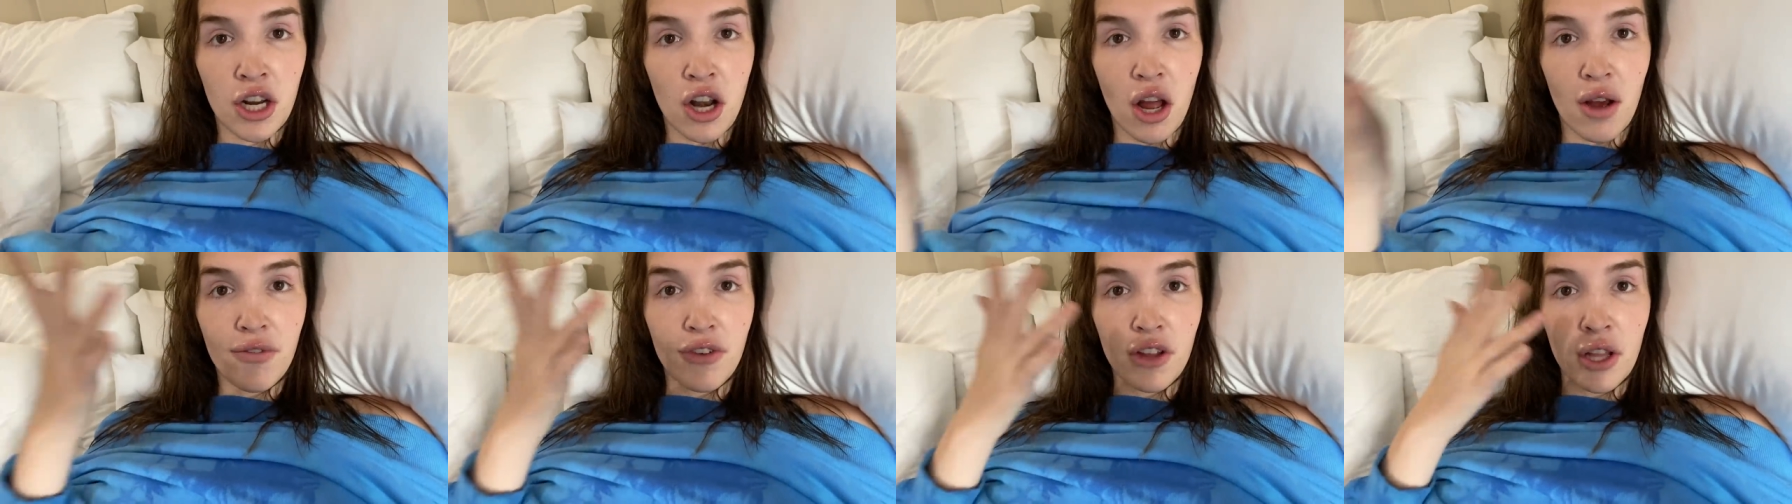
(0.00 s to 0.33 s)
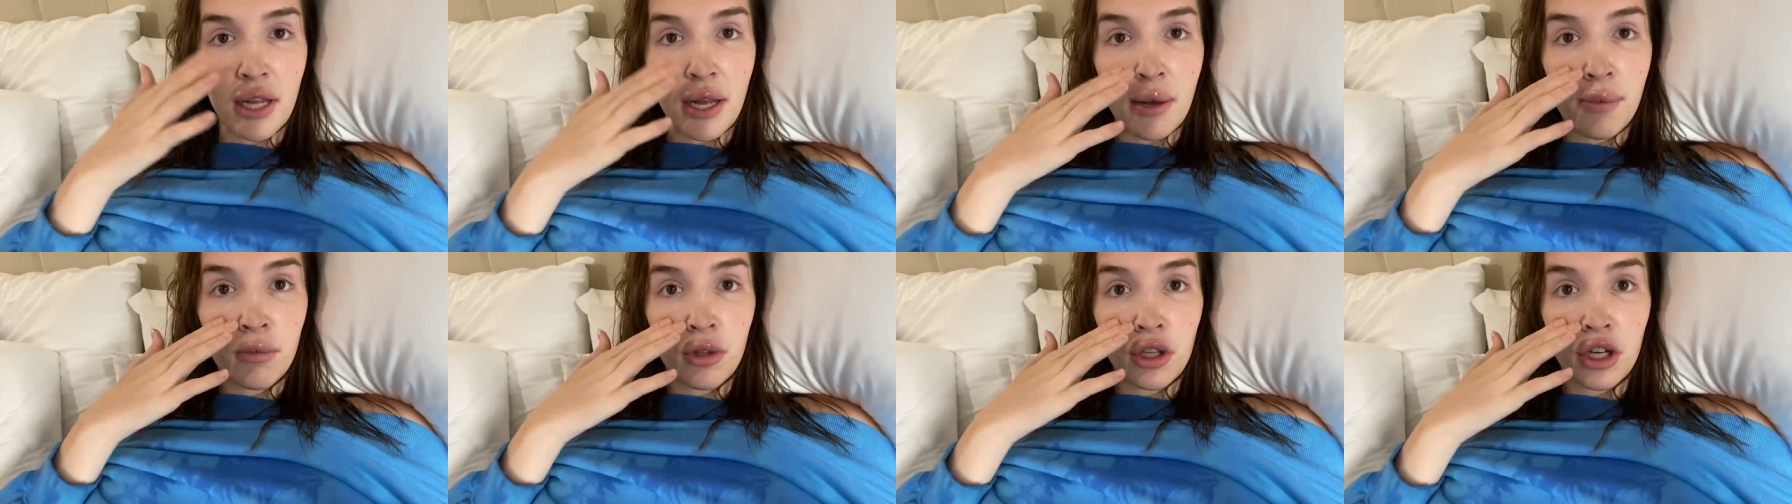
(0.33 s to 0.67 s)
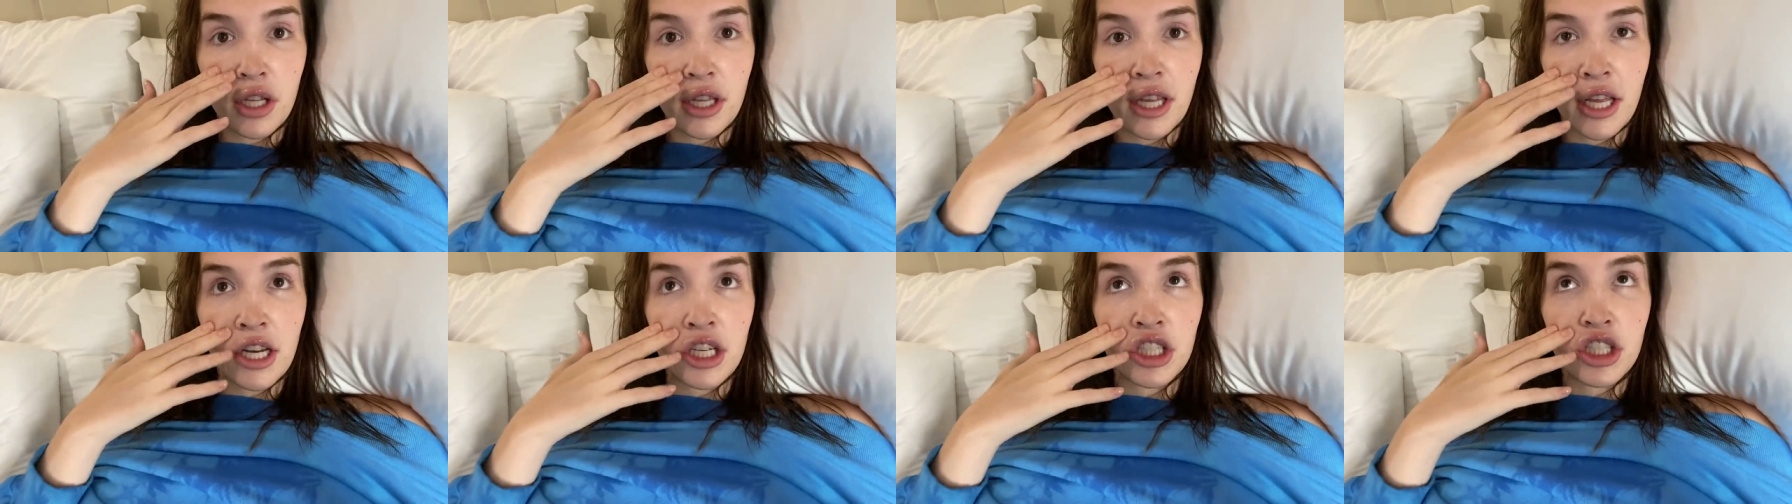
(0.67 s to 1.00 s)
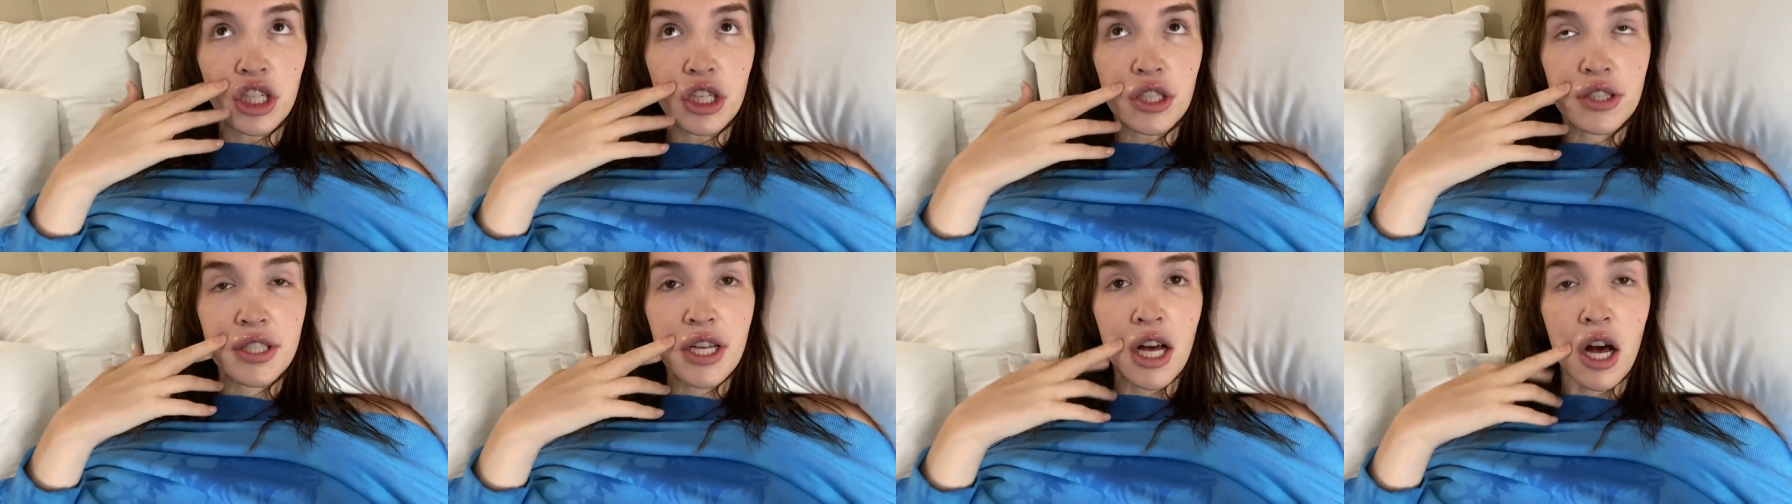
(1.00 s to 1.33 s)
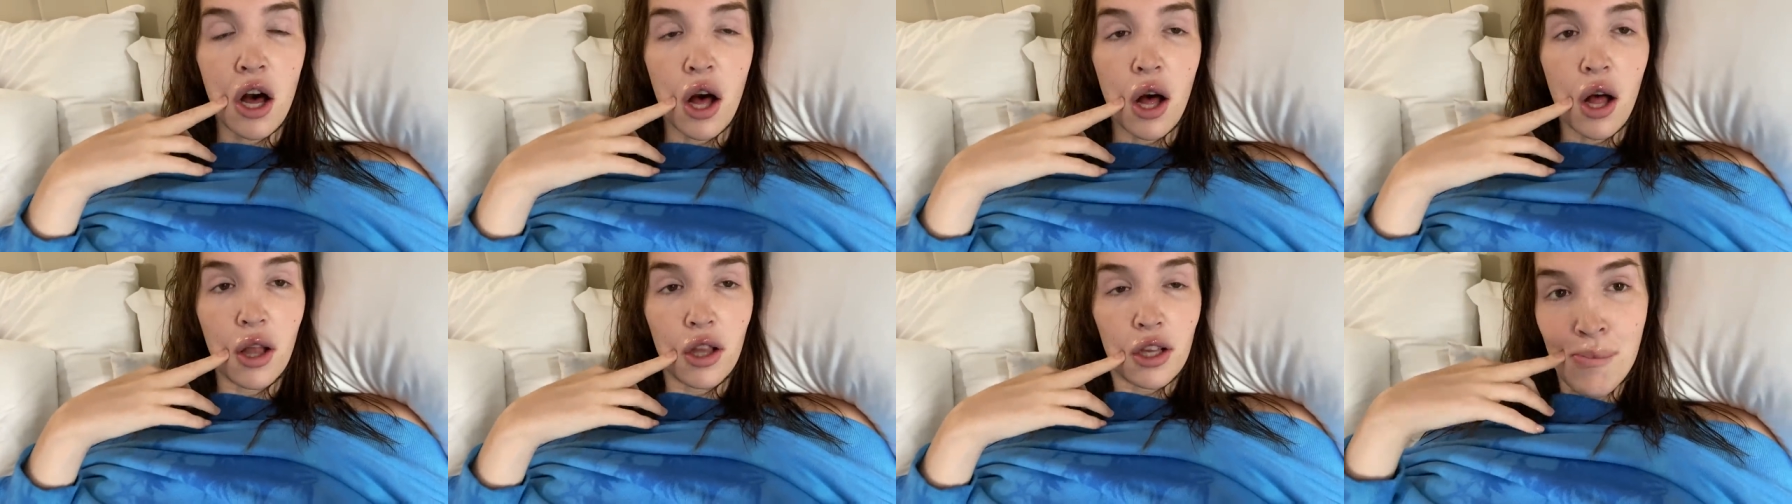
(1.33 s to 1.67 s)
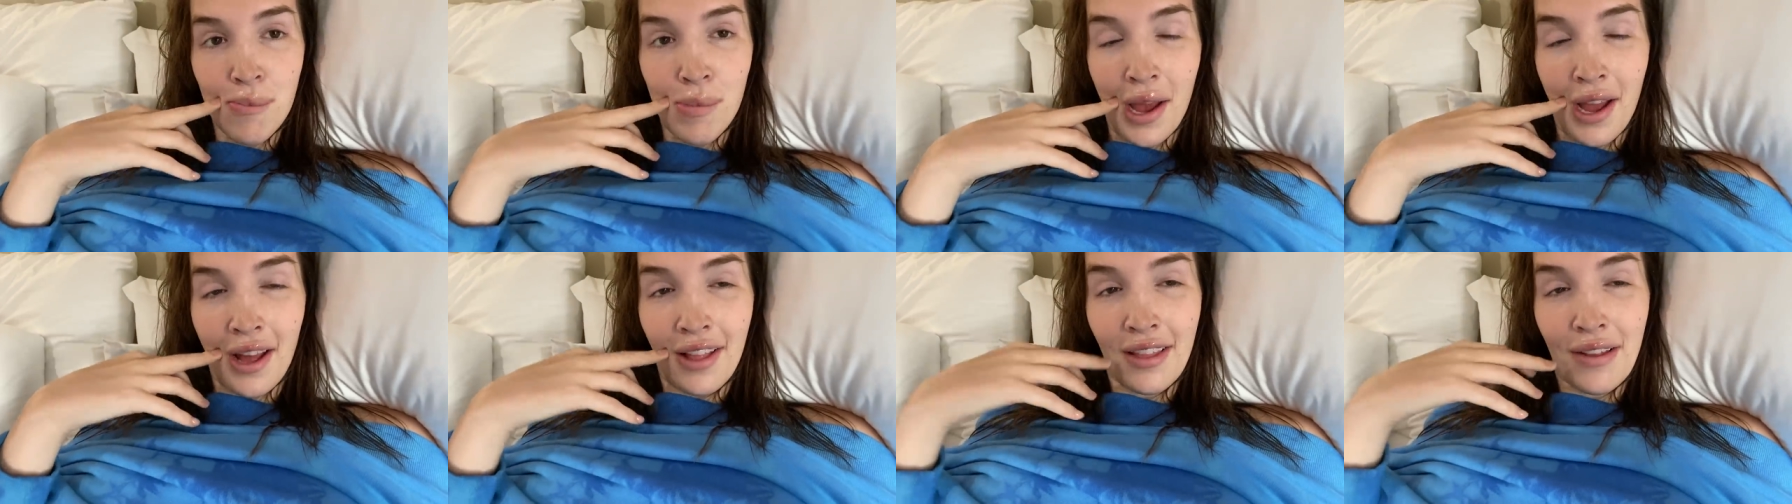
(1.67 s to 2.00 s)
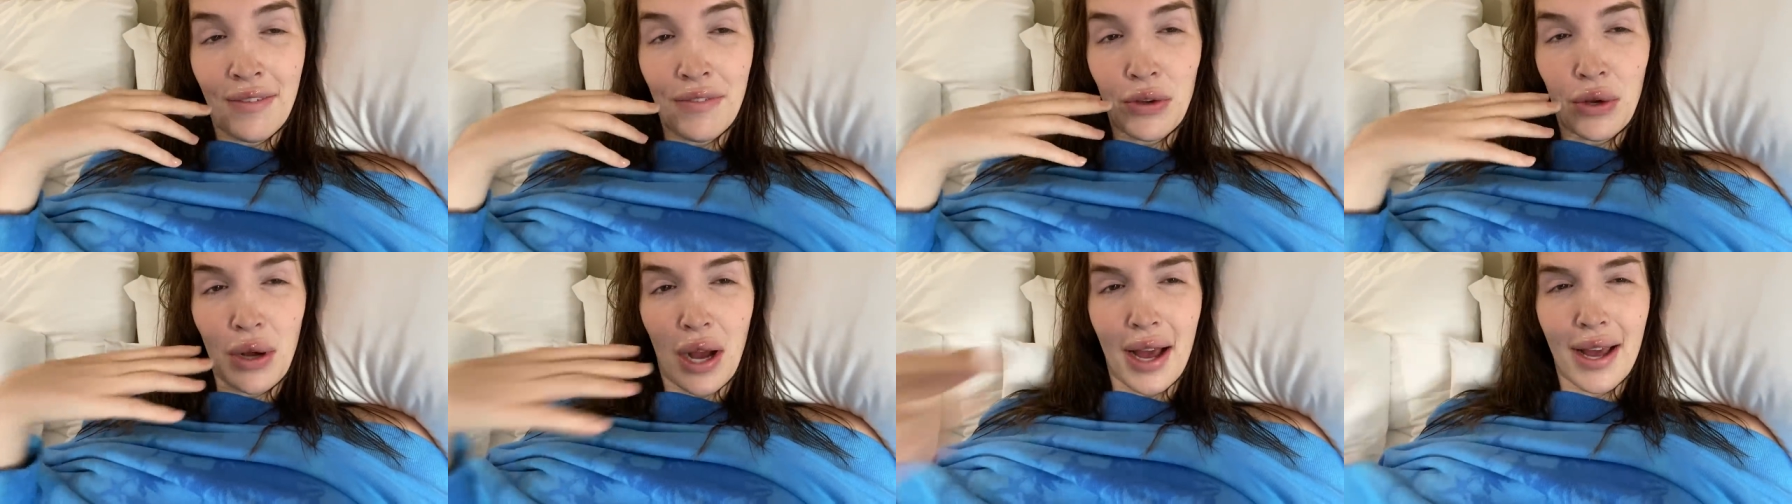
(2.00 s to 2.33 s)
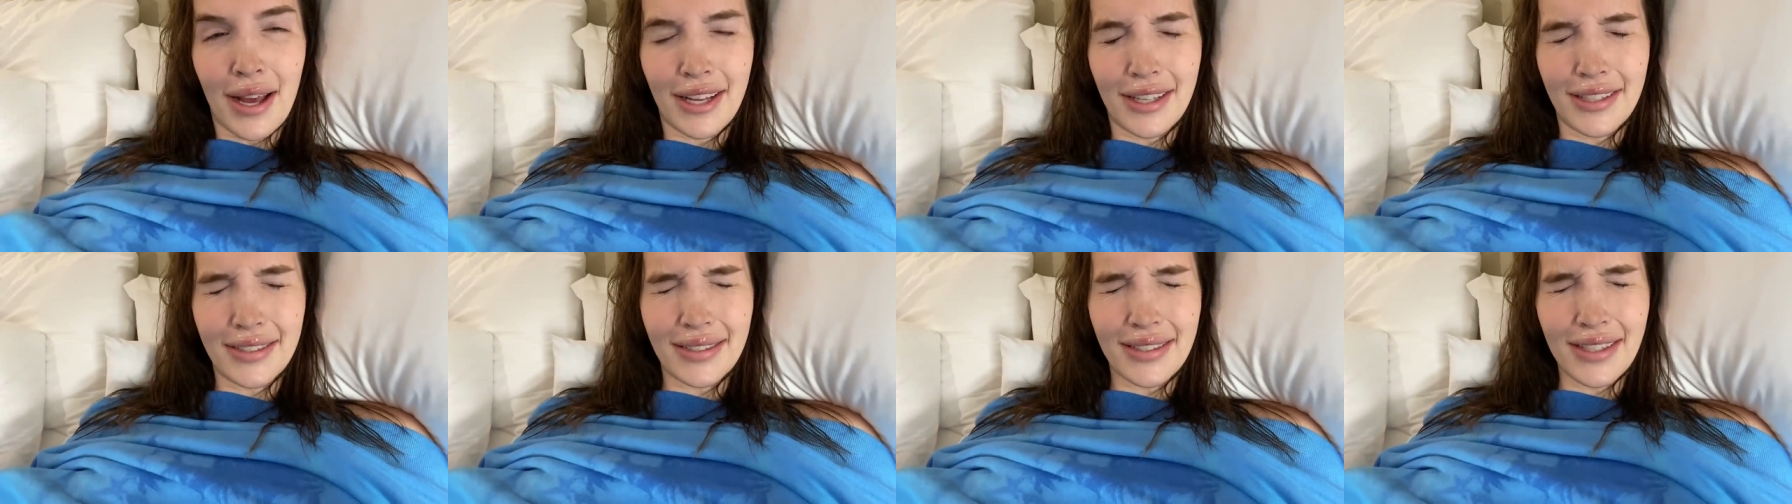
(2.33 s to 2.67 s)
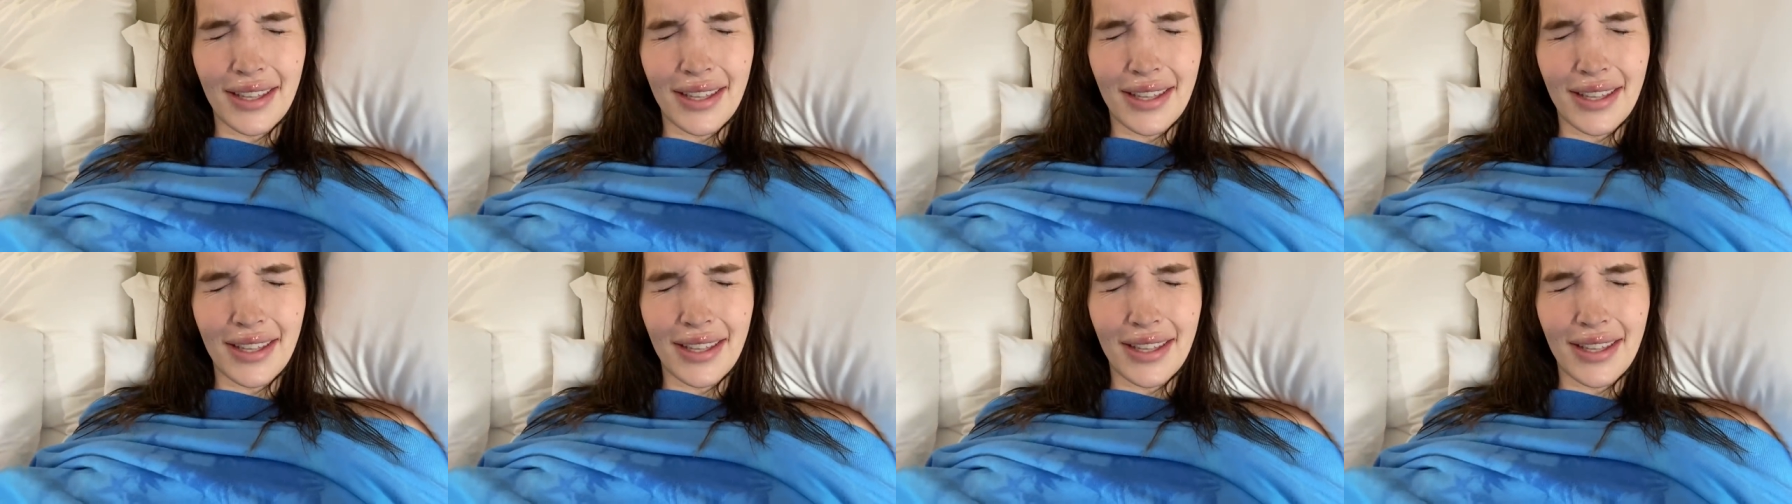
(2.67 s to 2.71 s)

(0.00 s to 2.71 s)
not feel like I'm literally in a jail cell. But I love you guys.